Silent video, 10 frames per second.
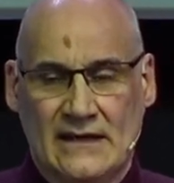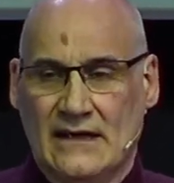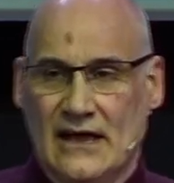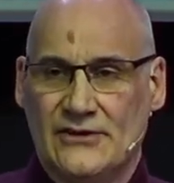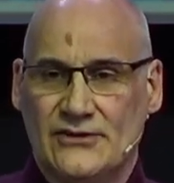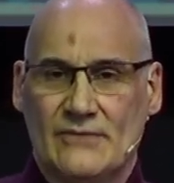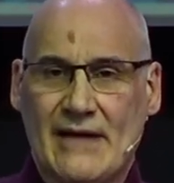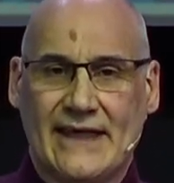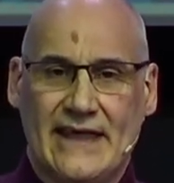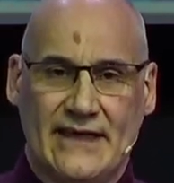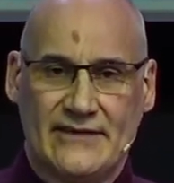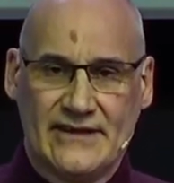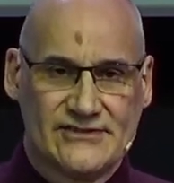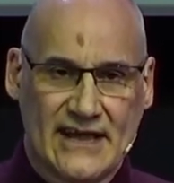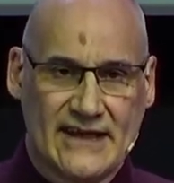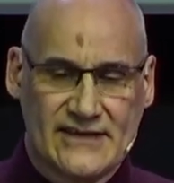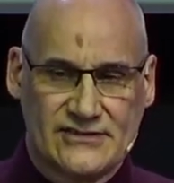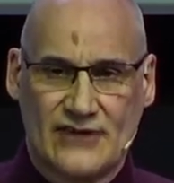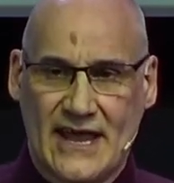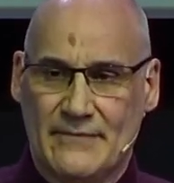And you might hear it and say, yes,
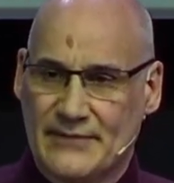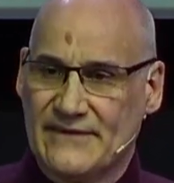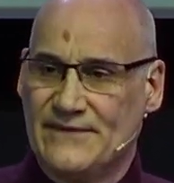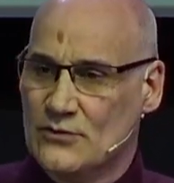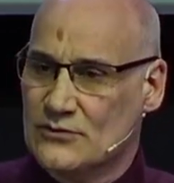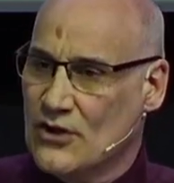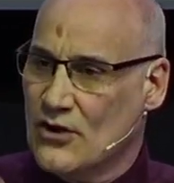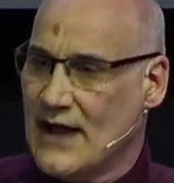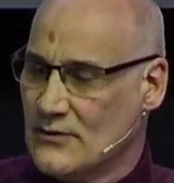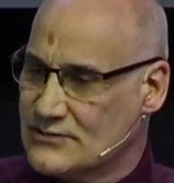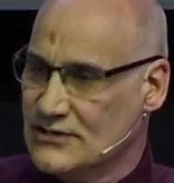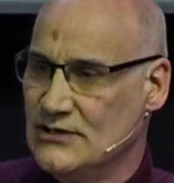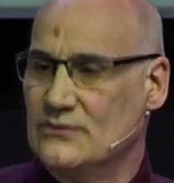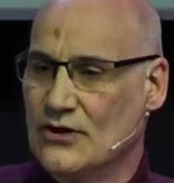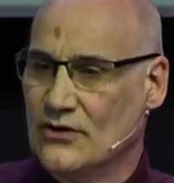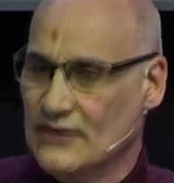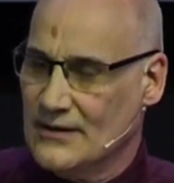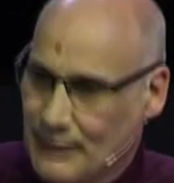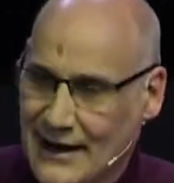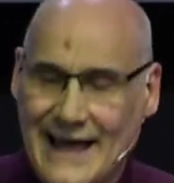great. But if you go out and you don't
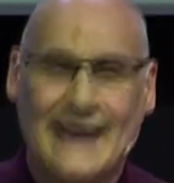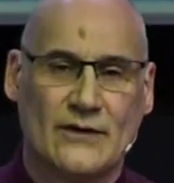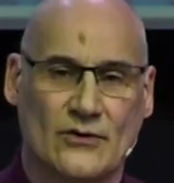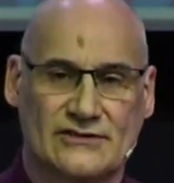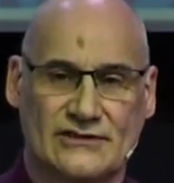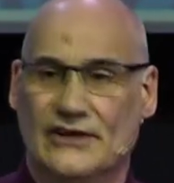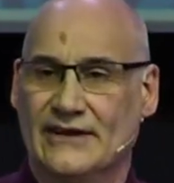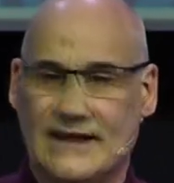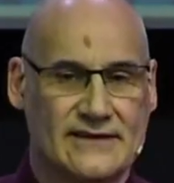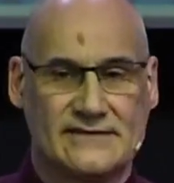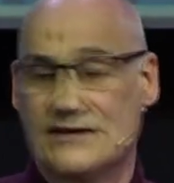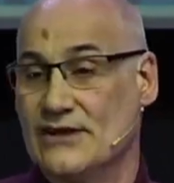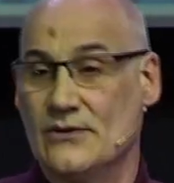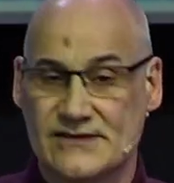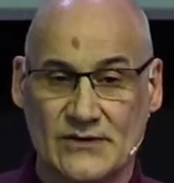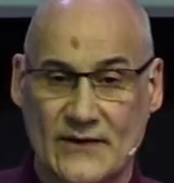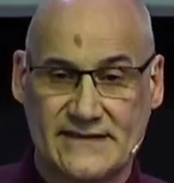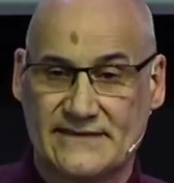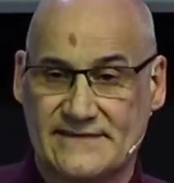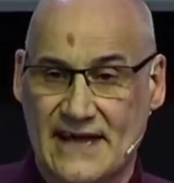apply what's learned, it, to you, it's a waste
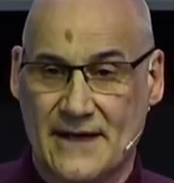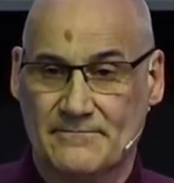of time.